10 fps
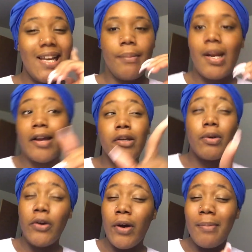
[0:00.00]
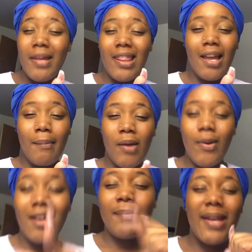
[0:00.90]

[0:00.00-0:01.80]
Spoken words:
I'm not gonna record me laying my wig